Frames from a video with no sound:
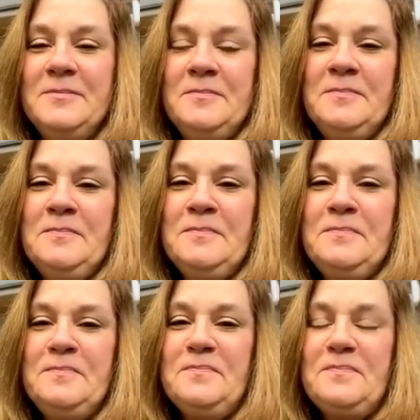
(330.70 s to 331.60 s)

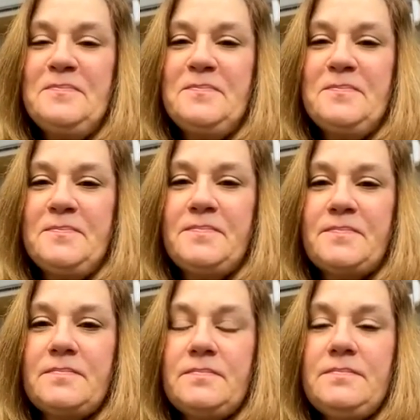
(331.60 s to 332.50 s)

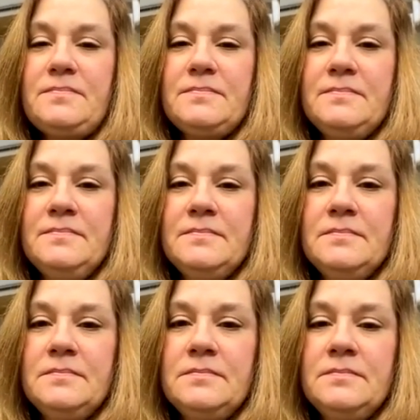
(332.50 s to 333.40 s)

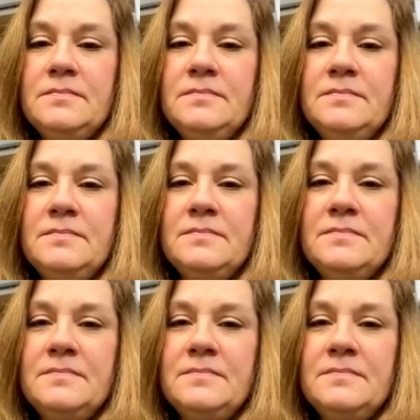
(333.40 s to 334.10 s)
(not speaking)